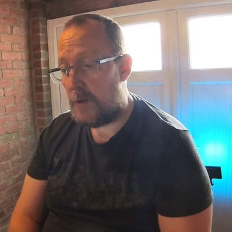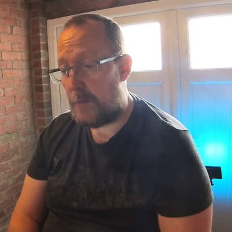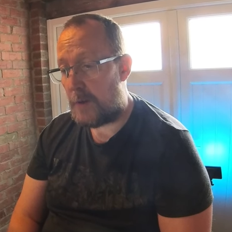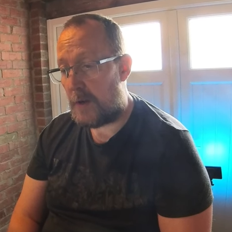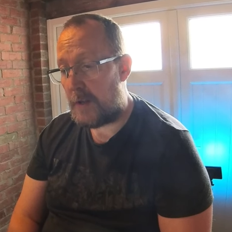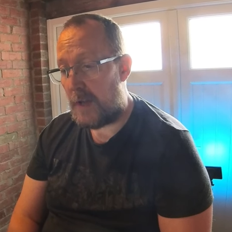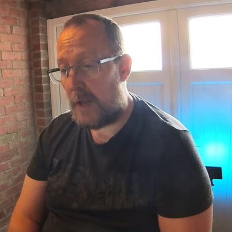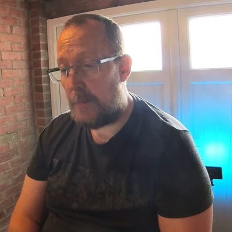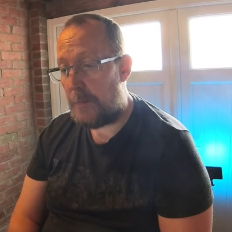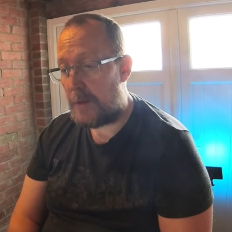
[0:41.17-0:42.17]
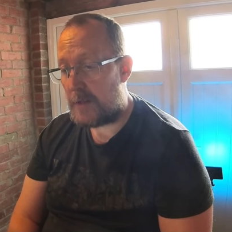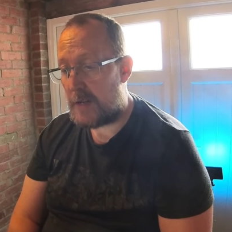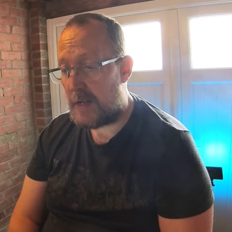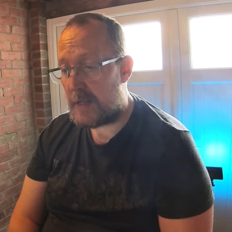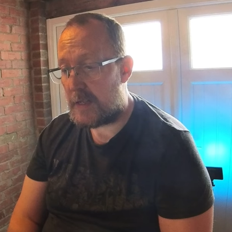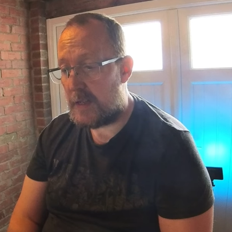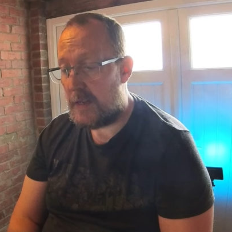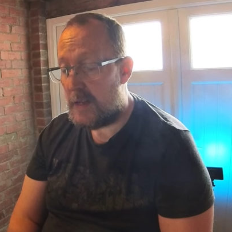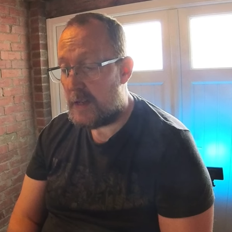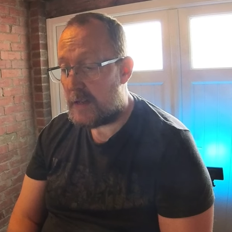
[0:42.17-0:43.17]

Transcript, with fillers: for your bike and personality.